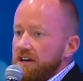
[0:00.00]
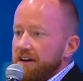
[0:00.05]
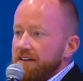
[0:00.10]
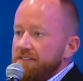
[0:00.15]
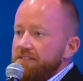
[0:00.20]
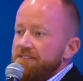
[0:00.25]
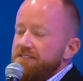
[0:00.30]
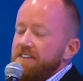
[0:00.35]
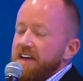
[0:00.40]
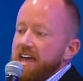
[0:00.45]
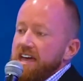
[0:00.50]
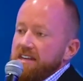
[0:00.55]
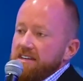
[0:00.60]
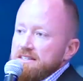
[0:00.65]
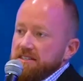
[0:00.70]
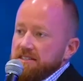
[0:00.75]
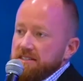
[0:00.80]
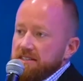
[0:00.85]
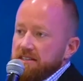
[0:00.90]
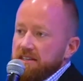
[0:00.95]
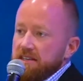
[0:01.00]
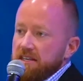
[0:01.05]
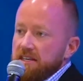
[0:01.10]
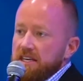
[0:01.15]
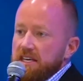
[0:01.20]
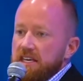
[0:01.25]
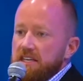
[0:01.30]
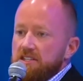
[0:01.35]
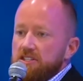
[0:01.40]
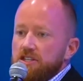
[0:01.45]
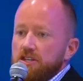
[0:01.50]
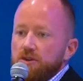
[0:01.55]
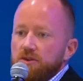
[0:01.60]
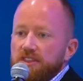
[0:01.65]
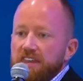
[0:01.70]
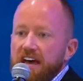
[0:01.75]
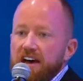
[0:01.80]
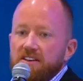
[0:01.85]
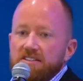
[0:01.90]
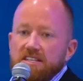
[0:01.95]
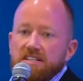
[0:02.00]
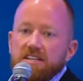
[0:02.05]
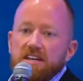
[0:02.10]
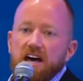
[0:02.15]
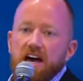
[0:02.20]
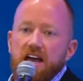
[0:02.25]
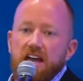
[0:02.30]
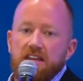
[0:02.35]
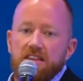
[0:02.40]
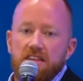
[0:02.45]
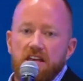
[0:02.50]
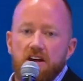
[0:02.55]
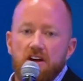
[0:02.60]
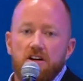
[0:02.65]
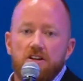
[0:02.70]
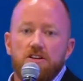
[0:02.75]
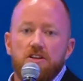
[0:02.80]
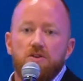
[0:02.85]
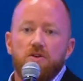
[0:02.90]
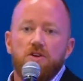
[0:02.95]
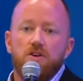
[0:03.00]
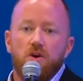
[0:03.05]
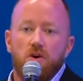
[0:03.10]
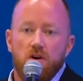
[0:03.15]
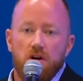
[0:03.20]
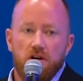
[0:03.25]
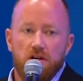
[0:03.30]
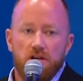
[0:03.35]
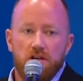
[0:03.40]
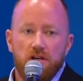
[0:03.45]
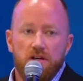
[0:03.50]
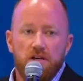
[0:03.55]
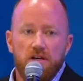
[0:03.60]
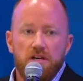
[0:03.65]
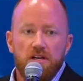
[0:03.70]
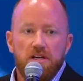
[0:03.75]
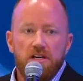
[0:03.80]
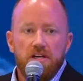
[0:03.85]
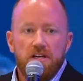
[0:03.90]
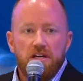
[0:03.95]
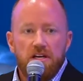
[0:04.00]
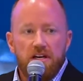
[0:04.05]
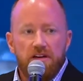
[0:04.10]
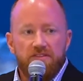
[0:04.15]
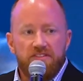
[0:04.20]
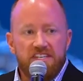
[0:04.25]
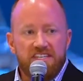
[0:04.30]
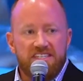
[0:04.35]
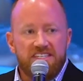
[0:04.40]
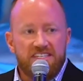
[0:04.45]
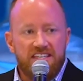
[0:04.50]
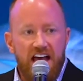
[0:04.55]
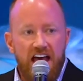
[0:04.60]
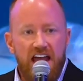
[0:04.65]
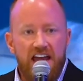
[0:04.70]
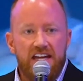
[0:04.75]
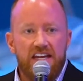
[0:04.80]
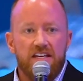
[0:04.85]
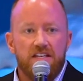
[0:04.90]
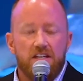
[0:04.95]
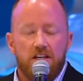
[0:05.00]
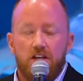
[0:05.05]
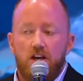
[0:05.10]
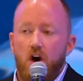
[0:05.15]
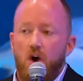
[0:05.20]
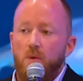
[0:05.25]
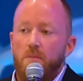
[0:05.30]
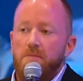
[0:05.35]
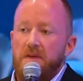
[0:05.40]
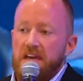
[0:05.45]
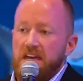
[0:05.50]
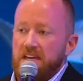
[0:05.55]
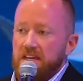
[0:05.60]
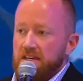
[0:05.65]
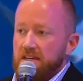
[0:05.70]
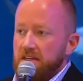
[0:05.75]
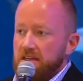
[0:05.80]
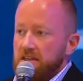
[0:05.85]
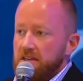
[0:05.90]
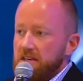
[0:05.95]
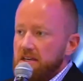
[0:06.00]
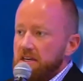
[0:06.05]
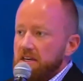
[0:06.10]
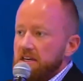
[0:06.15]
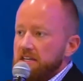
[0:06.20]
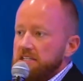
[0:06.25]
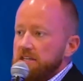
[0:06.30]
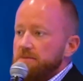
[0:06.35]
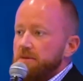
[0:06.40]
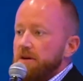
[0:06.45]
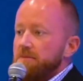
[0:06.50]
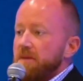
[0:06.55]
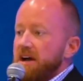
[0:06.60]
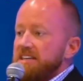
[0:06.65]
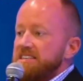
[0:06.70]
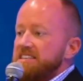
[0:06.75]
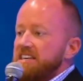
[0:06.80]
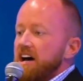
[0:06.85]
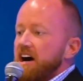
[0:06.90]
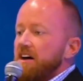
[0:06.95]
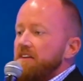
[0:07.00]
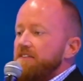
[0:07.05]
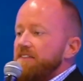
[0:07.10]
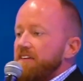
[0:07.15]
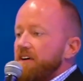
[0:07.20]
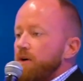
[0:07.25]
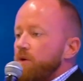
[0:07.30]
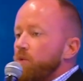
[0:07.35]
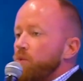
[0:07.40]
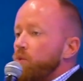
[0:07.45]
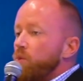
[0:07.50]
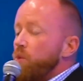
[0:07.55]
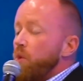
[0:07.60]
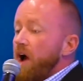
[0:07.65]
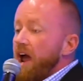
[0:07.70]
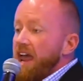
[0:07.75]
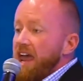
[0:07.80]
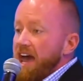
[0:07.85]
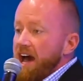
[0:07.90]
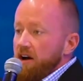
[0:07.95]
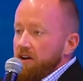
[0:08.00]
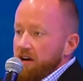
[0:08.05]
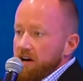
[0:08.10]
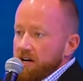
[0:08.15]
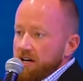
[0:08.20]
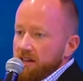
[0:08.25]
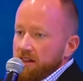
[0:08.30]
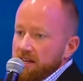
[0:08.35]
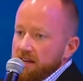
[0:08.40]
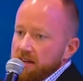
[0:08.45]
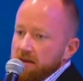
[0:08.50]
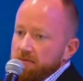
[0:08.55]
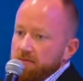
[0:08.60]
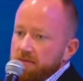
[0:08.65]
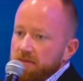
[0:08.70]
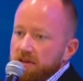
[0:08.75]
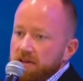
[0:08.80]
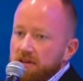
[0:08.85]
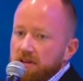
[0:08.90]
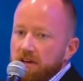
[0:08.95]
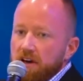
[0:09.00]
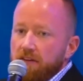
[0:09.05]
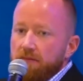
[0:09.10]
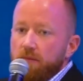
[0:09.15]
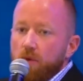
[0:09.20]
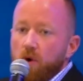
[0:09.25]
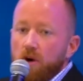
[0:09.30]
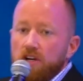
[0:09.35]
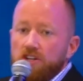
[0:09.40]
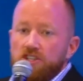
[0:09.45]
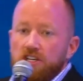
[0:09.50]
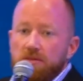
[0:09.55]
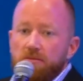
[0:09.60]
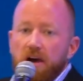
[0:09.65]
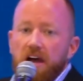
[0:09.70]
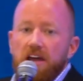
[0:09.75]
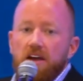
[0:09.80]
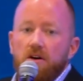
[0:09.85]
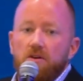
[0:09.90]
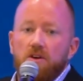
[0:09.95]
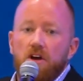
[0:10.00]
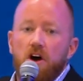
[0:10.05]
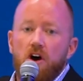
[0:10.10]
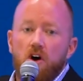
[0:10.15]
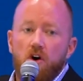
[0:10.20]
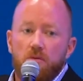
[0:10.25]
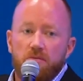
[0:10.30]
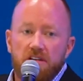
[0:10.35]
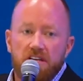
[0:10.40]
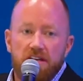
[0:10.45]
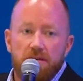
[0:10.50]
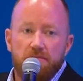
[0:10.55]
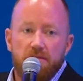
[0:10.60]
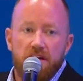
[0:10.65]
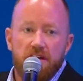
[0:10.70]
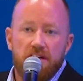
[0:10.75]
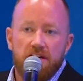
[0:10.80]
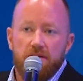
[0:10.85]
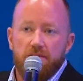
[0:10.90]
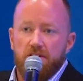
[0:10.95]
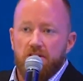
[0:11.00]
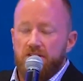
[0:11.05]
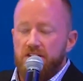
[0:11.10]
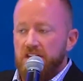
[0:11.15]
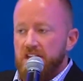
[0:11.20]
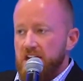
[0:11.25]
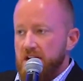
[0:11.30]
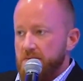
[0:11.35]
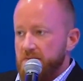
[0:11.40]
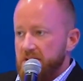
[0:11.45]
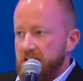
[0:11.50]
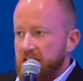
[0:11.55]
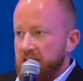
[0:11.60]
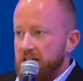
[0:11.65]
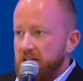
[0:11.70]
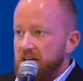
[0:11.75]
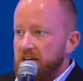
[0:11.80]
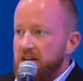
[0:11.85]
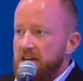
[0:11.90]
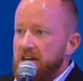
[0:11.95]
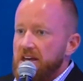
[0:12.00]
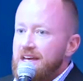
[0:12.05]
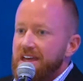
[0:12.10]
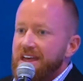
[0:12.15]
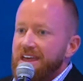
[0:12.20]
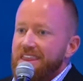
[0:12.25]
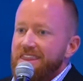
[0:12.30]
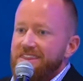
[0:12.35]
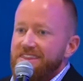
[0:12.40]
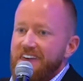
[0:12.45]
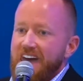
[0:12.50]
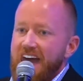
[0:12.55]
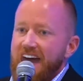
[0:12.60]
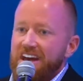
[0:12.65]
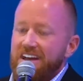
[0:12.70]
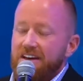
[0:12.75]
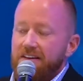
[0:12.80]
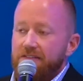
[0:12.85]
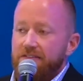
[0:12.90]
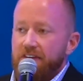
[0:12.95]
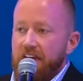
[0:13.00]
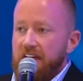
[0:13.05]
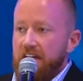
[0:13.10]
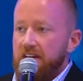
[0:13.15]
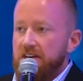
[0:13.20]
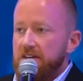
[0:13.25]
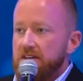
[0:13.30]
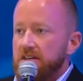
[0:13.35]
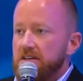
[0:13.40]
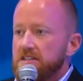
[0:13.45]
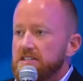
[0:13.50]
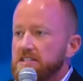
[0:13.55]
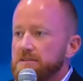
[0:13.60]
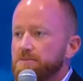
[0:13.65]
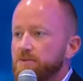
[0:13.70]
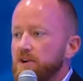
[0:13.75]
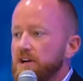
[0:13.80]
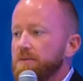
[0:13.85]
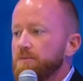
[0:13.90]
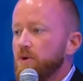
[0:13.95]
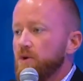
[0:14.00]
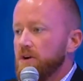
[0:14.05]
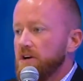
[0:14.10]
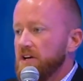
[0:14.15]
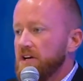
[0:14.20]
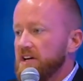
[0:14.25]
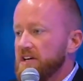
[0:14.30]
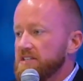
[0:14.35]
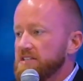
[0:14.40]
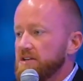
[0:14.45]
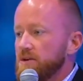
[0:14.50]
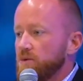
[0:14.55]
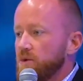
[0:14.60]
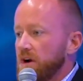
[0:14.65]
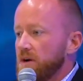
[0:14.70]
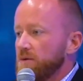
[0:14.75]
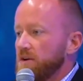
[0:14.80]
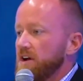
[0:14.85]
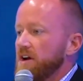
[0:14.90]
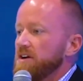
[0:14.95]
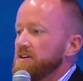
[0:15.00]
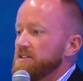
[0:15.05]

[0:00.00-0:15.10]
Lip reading: event in 2009 there in New York of deciding to go big, to put myself way out on a limb of mortgaging my own home to get money to build the company, that event springboarded us to where we are